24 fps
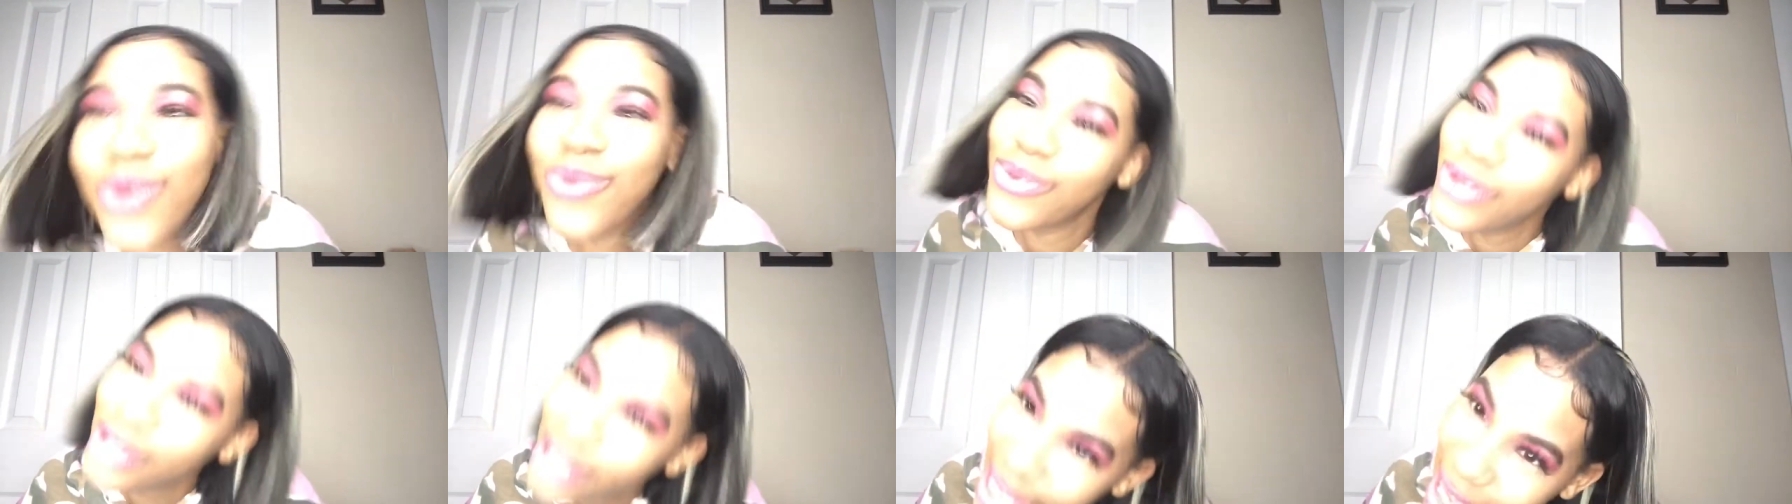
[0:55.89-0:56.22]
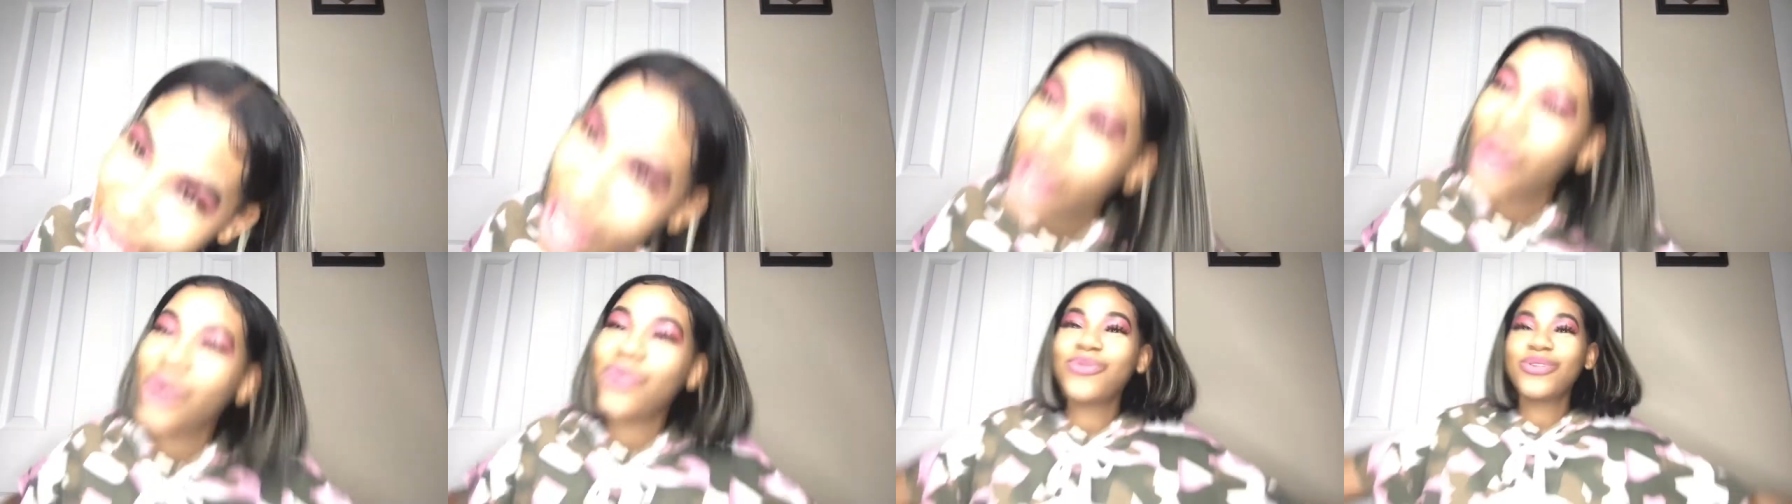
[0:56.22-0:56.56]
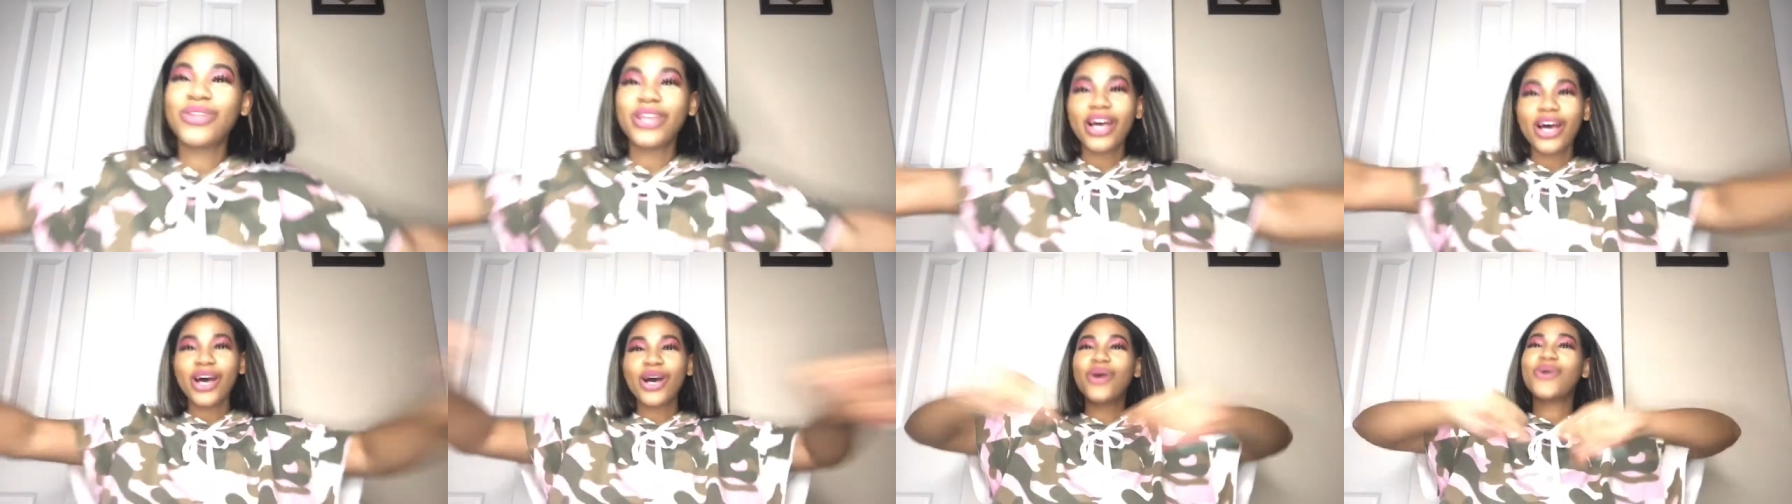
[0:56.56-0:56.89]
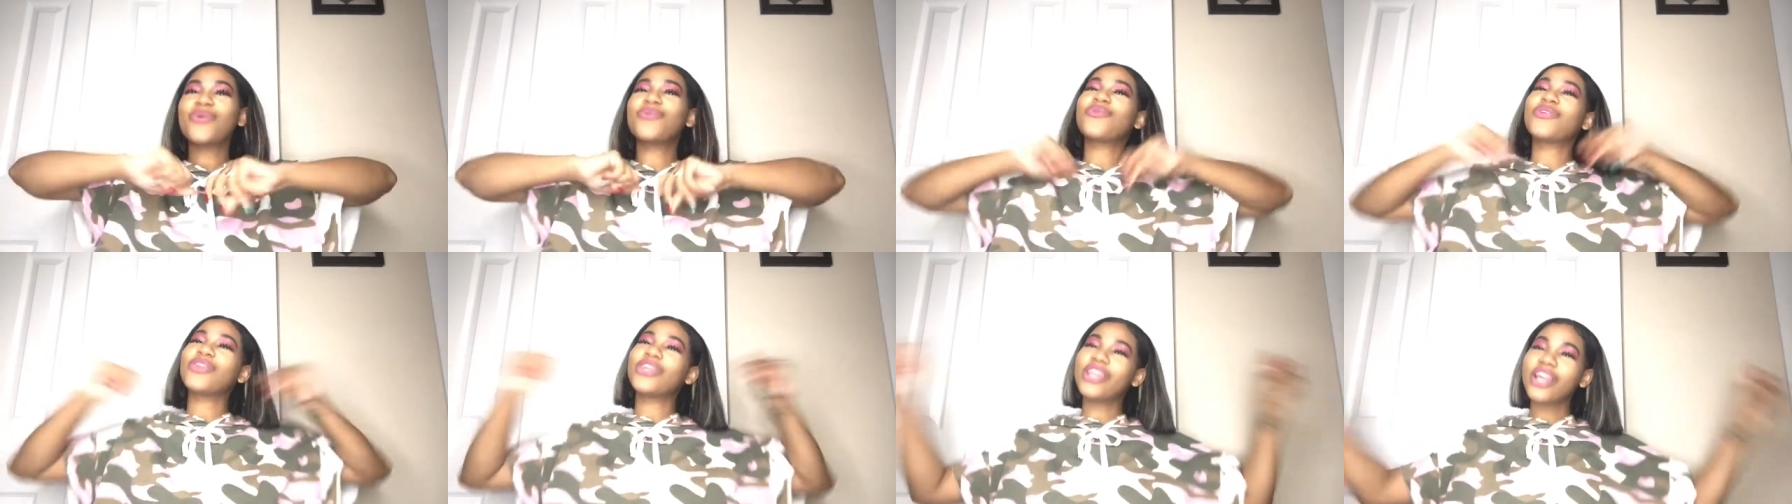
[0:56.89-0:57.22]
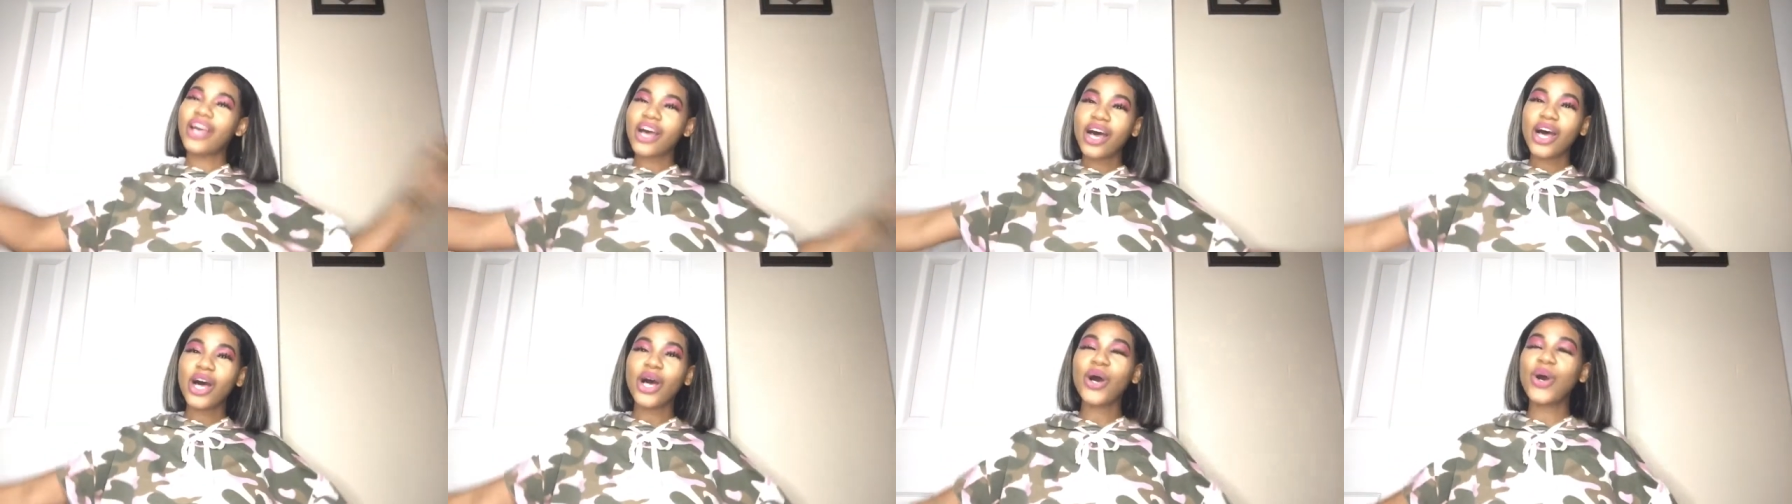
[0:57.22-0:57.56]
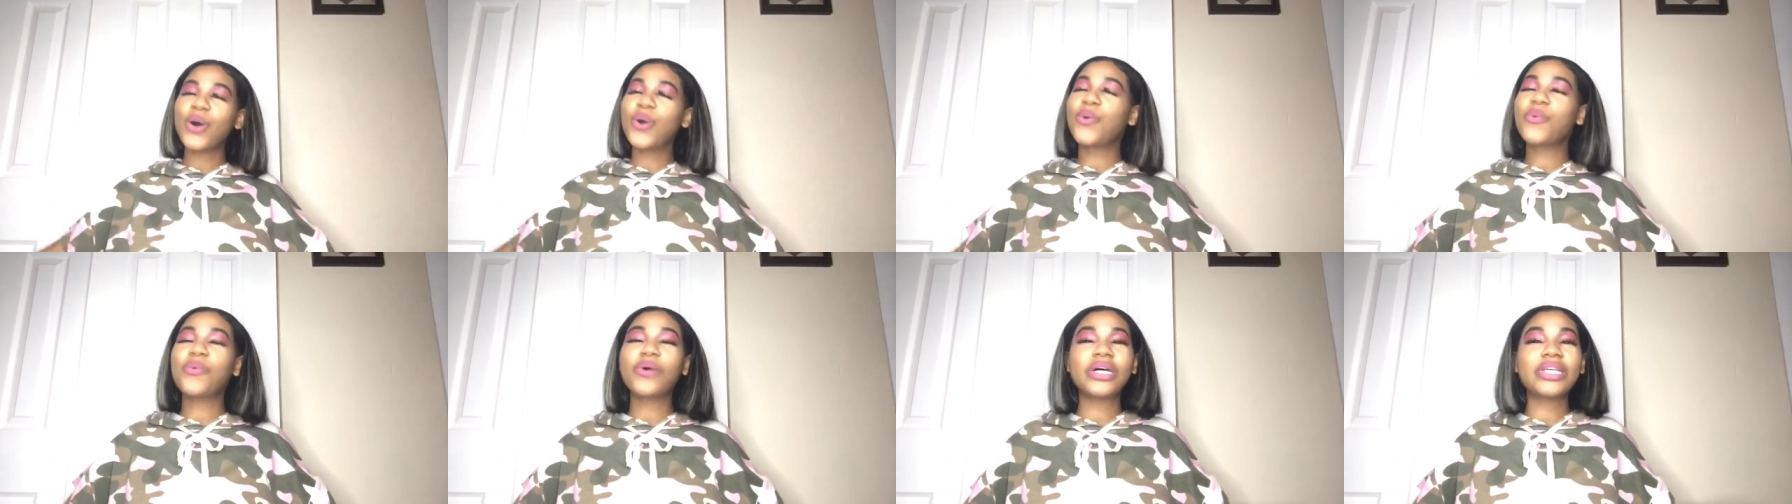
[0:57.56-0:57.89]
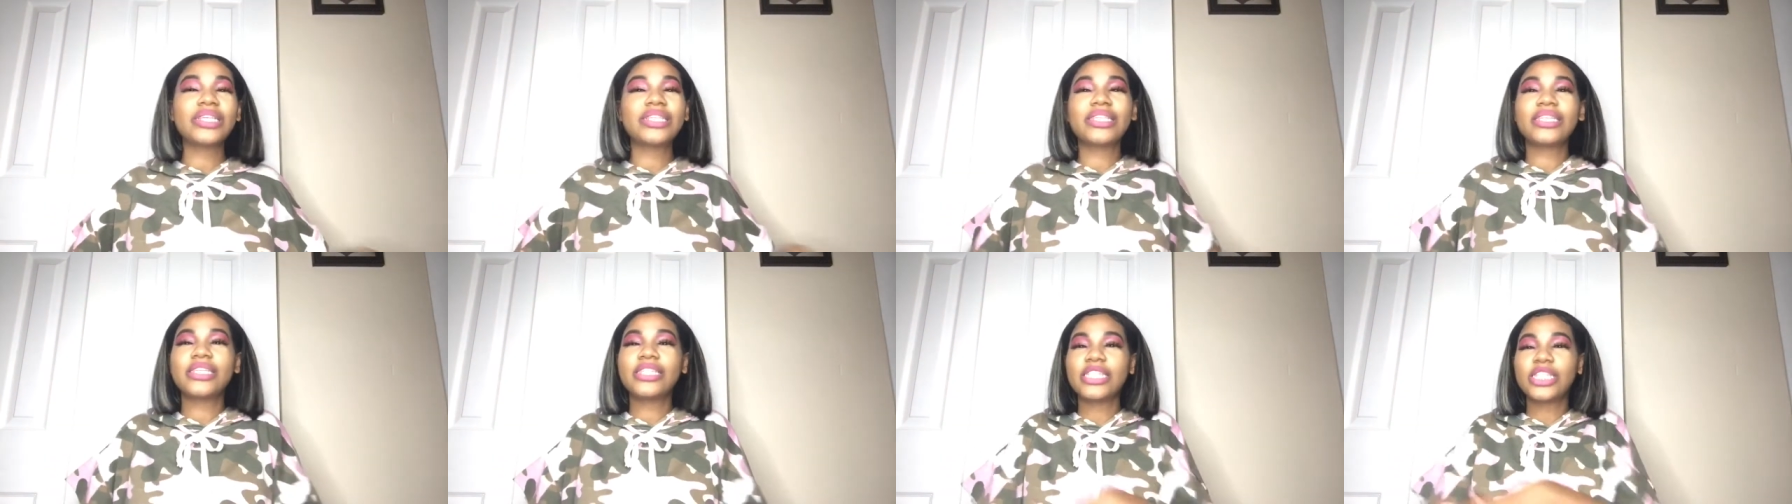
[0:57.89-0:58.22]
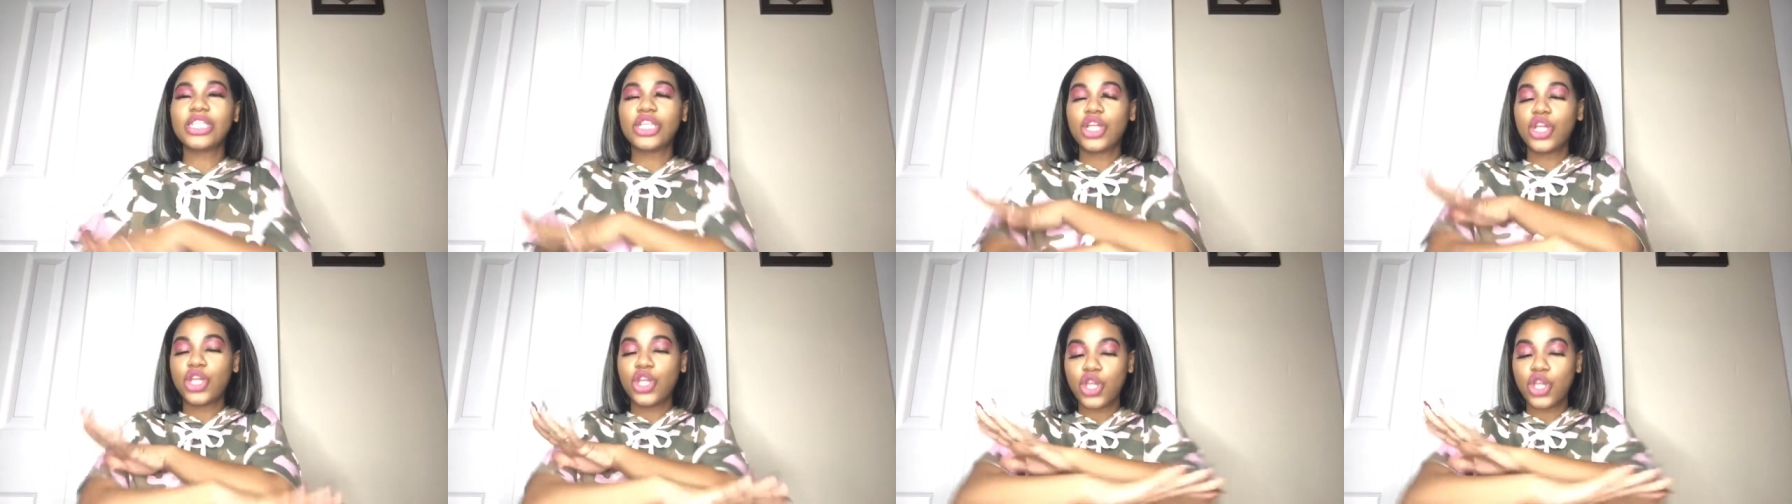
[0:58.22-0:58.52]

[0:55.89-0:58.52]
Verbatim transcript: no, no, no. What's this?